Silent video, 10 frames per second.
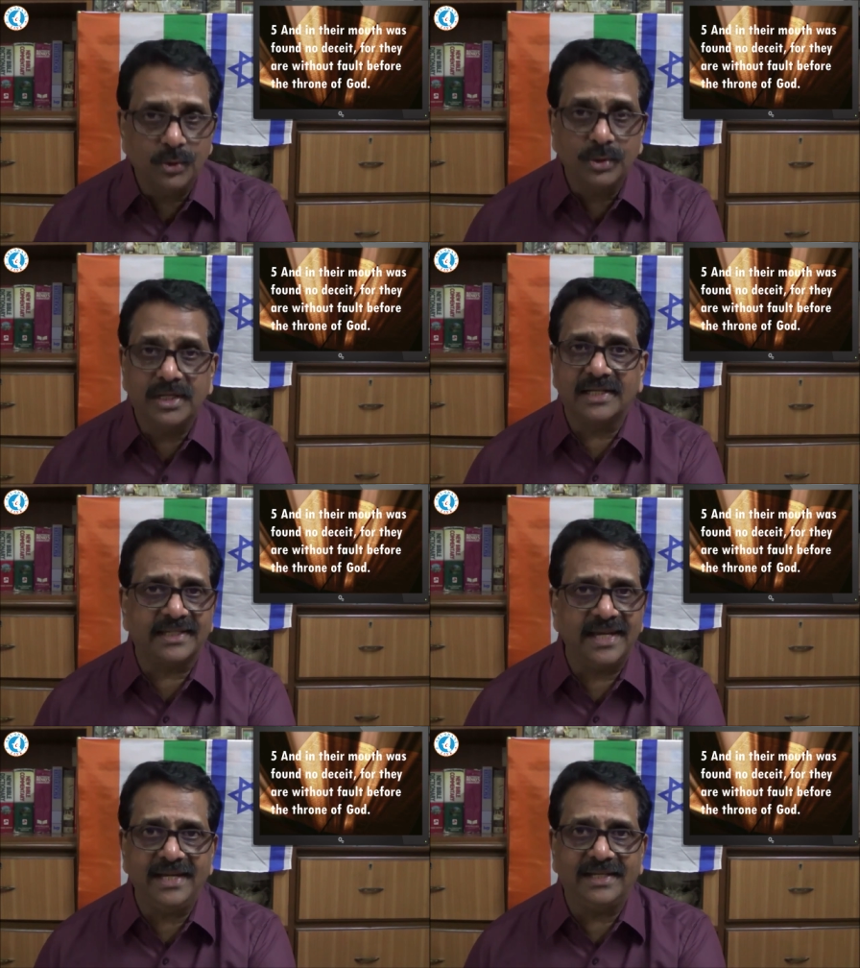no
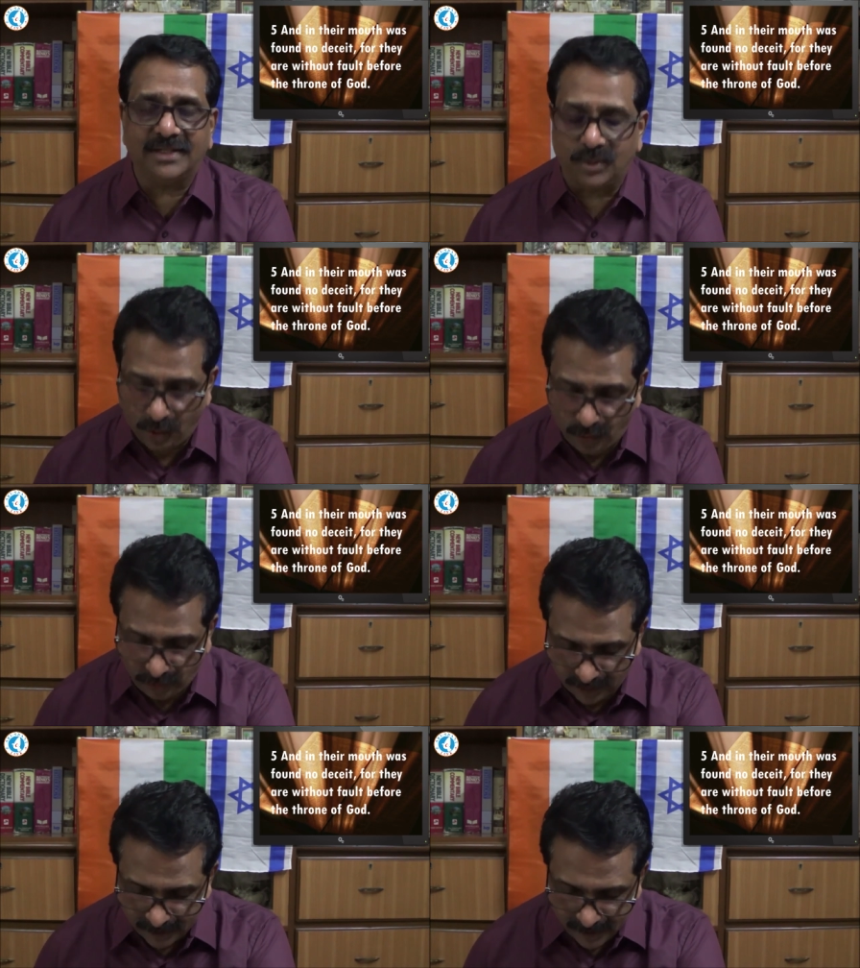deceit at
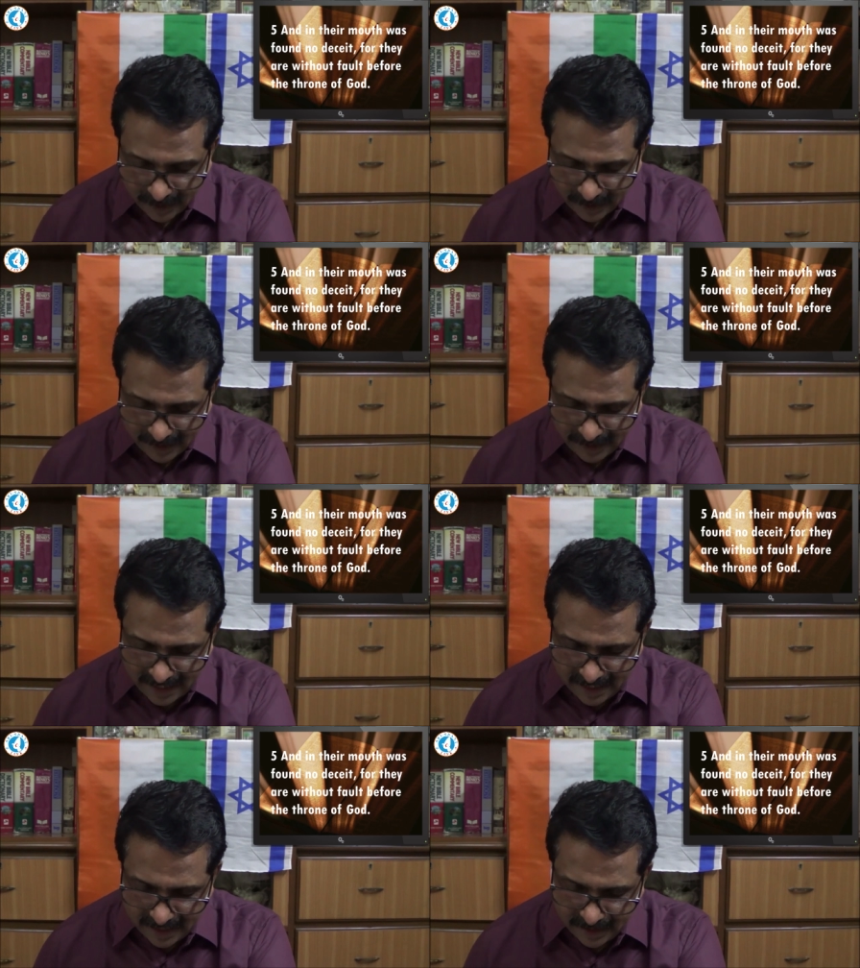all
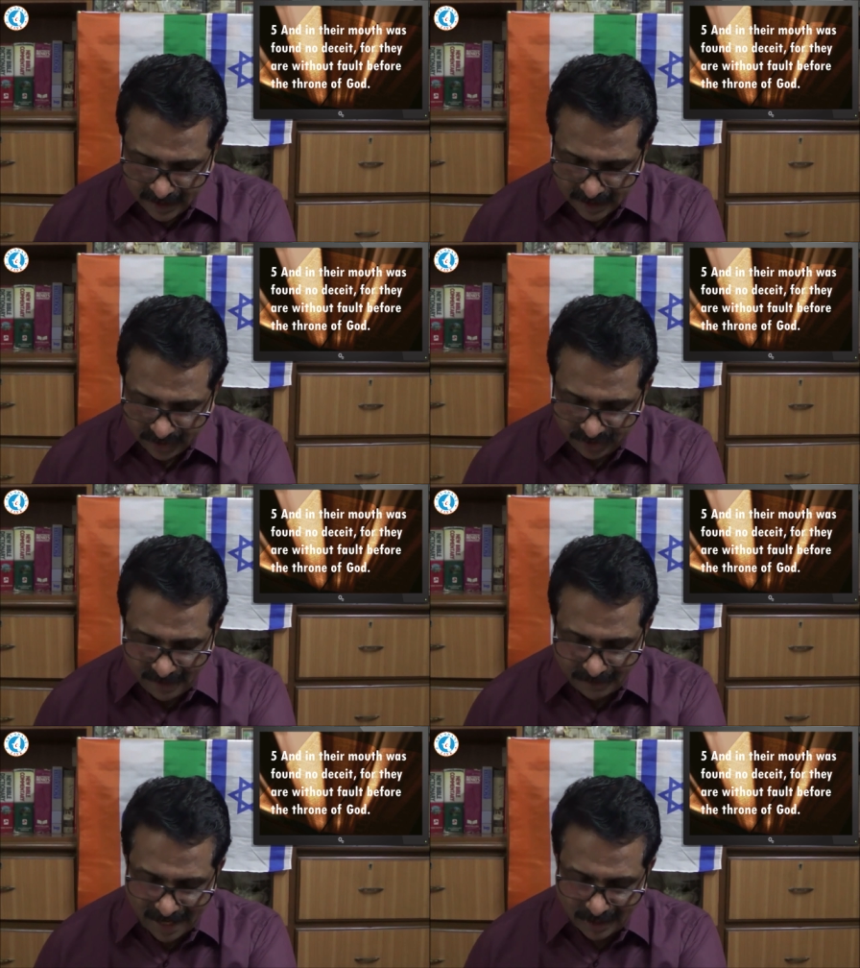in
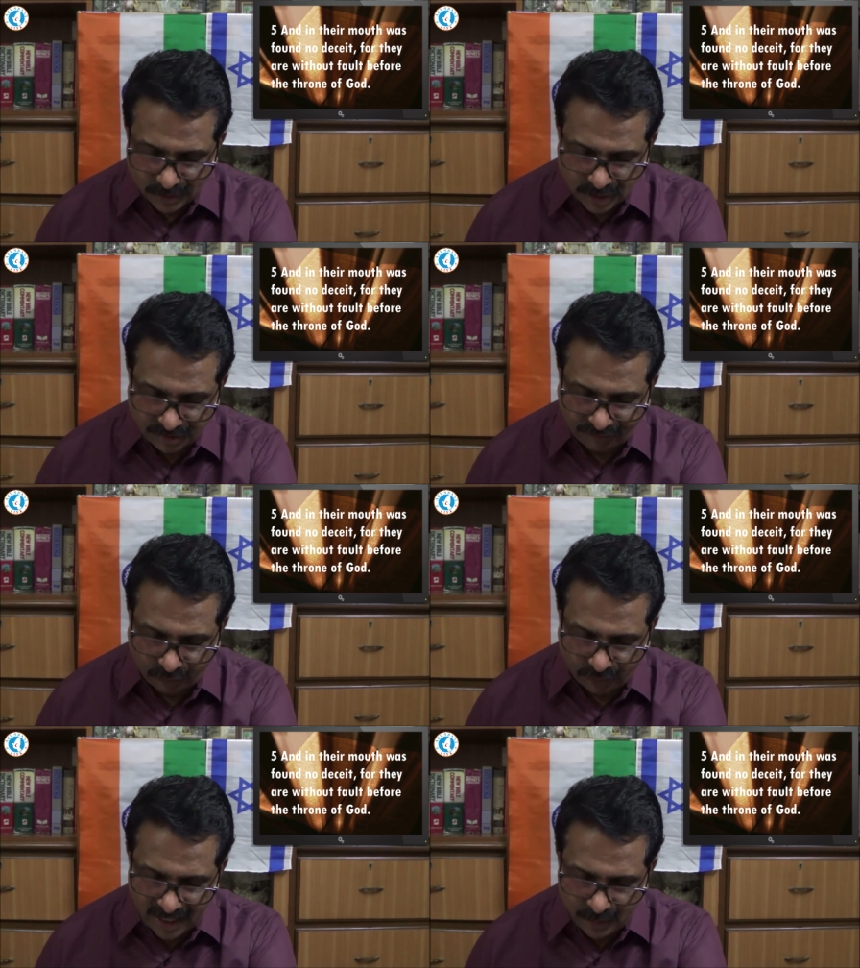their mouths,
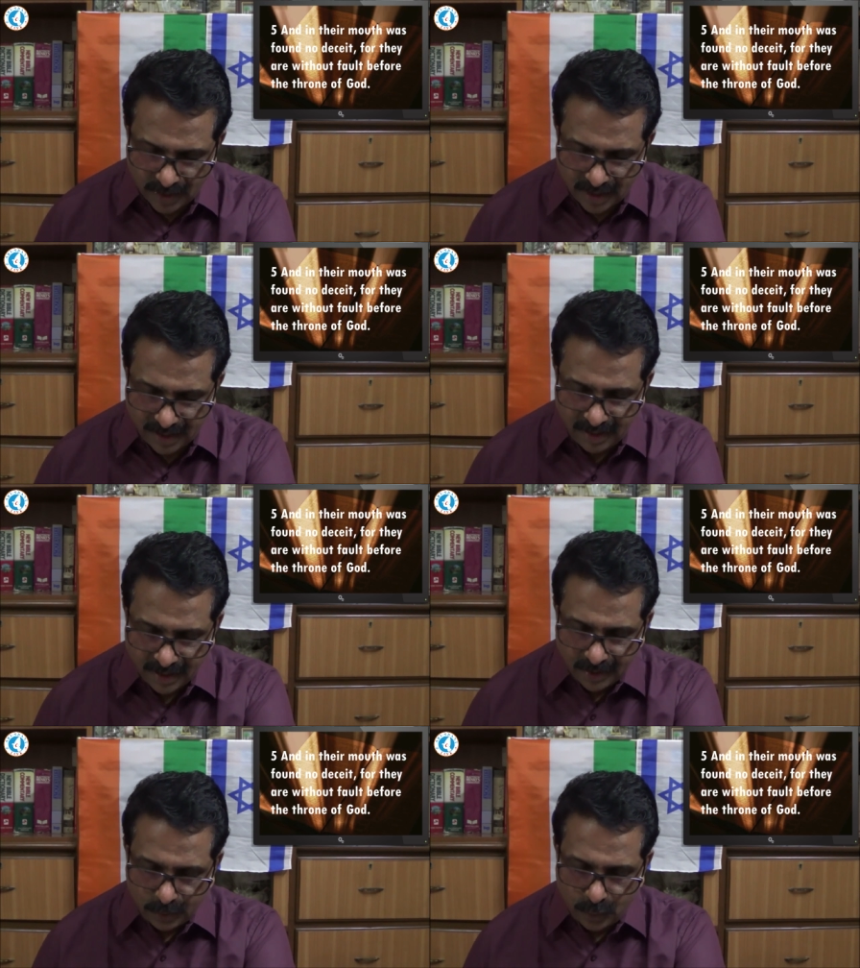for they were
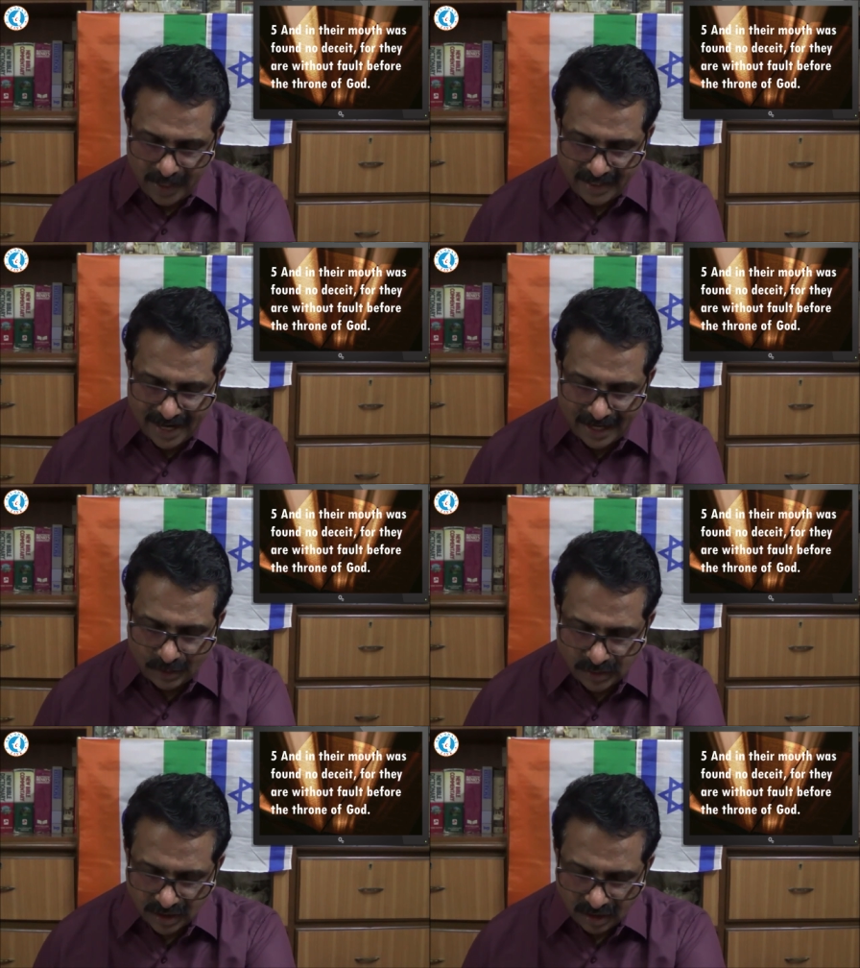
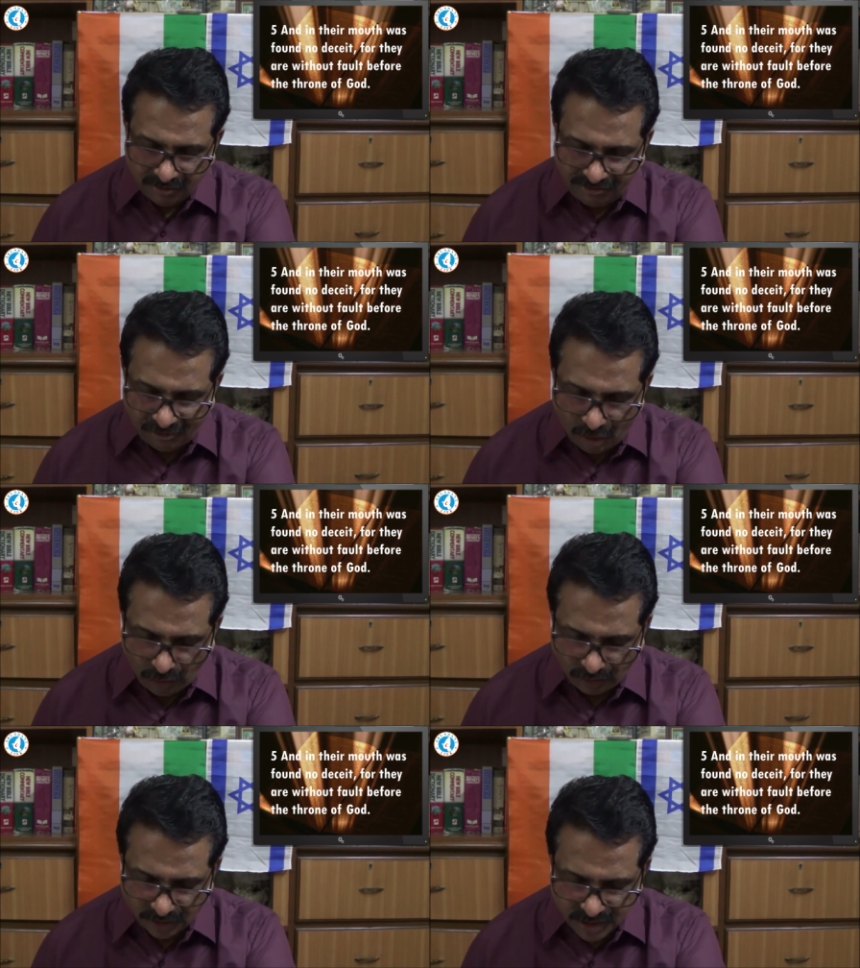without
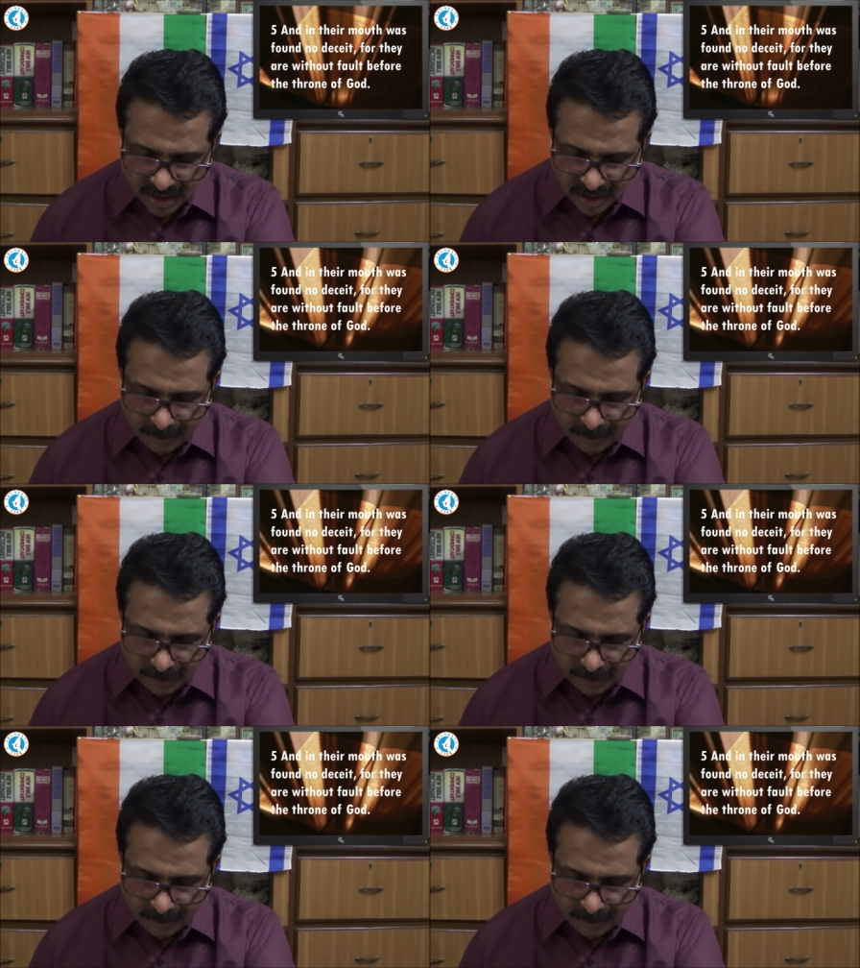fault